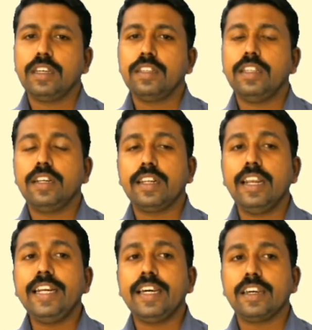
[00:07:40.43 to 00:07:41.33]
The
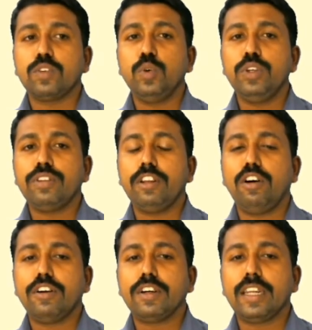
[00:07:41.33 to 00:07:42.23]
leader, who is an
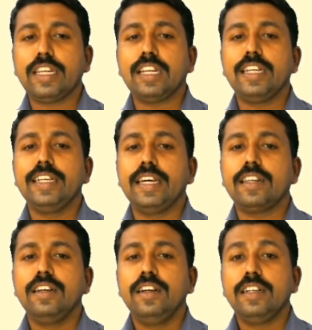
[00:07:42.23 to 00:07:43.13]
autocratic
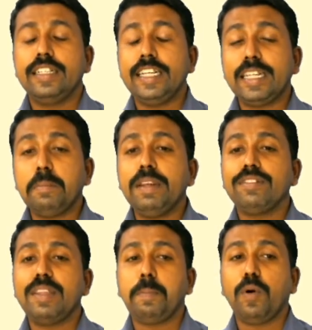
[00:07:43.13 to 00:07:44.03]
leader, determines
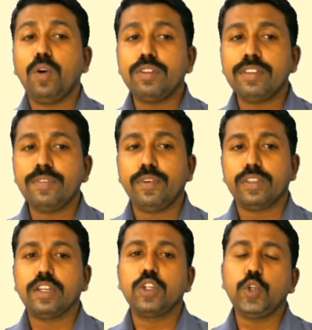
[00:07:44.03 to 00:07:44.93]
the policy for
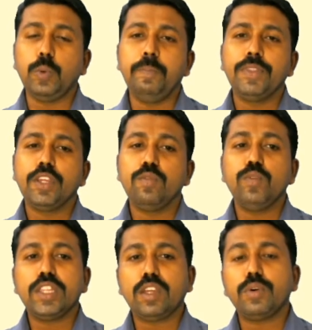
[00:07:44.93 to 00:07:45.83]
the group
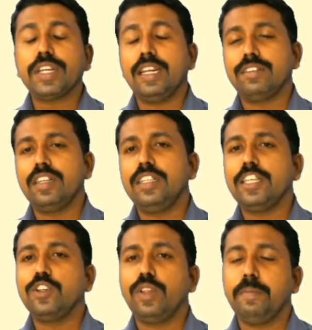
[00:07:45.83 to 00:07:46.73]
without
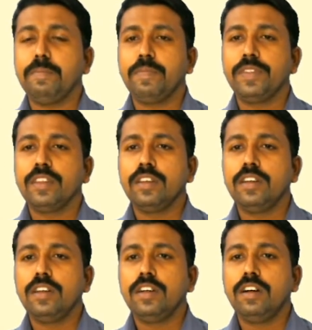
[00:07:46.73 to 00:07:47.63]
consulting them.
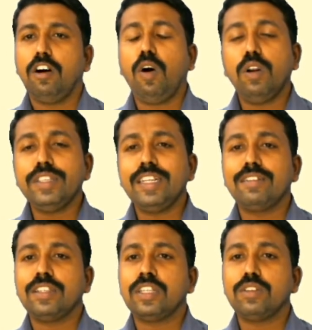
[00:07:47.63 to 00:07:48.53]
All the
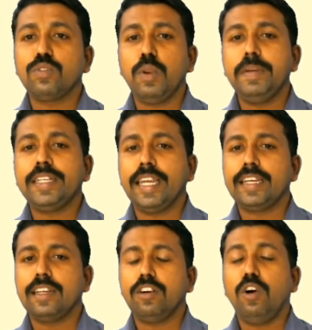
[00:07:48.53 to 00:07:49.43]
decisions will be
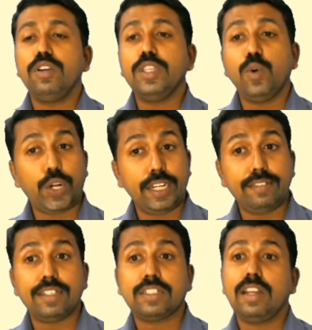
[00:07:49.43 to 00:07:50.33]
taken, all the
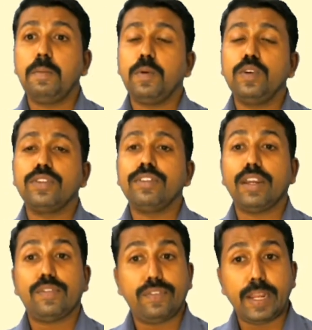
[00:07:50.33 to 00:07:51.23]
organizational policies
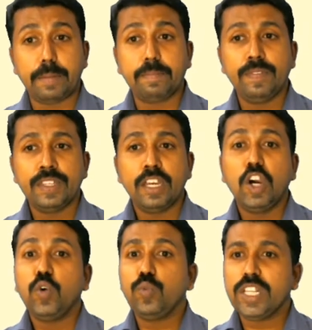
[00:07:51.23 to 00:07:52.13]
are framed
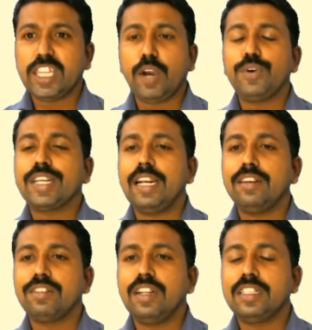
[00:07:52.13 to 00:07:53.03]
without
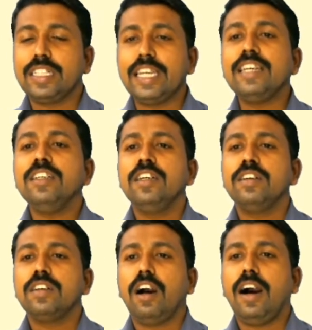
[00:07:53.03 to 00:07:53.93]
consulting
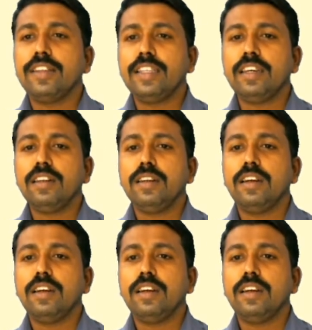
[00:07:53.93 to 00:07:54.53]
other